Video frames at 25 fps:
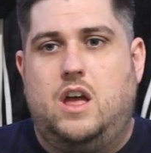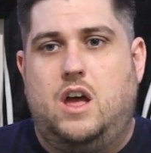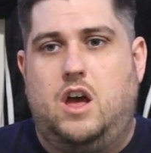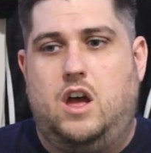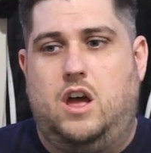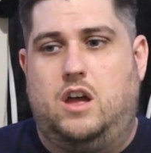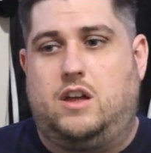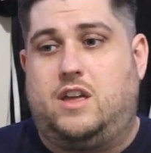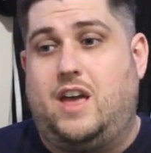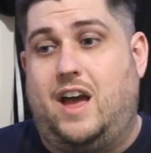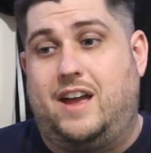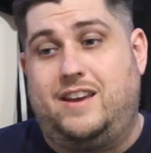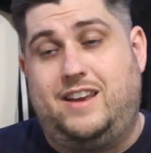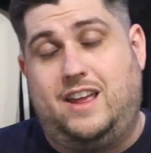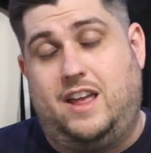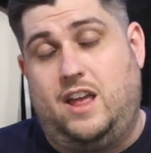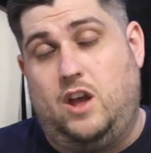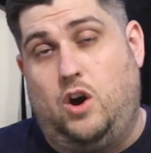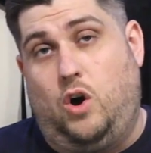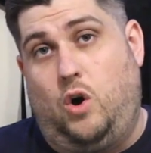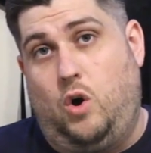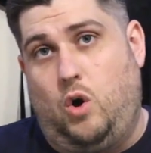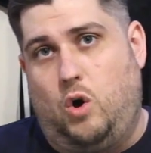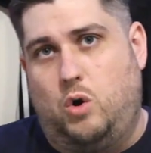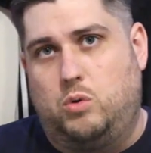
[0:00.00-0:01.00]
uh, kind of
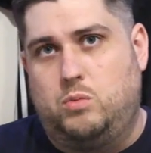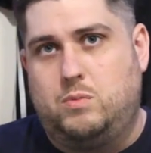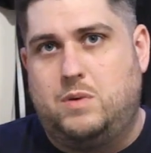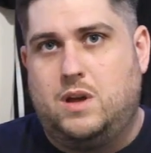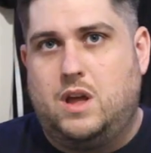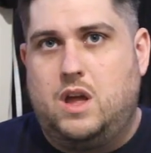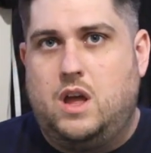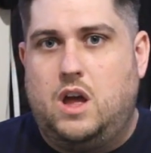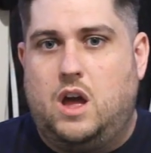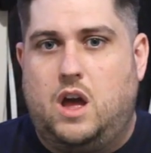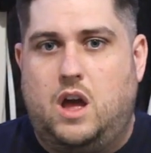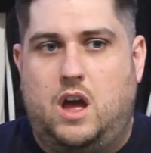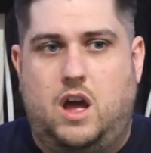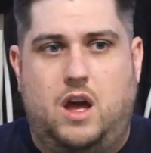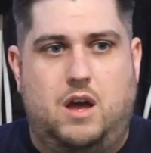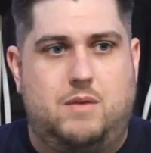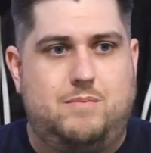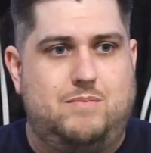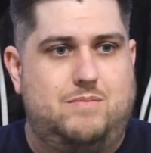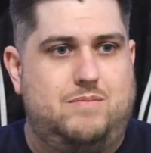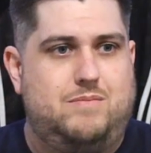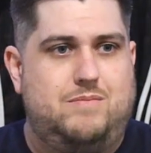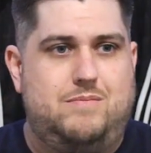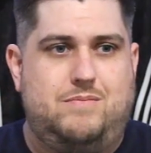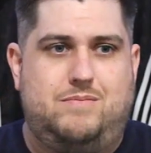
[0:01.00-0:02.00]
hit home
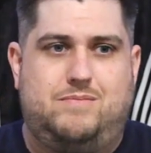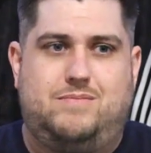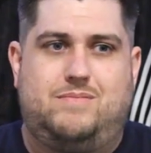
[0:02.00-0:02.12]
um,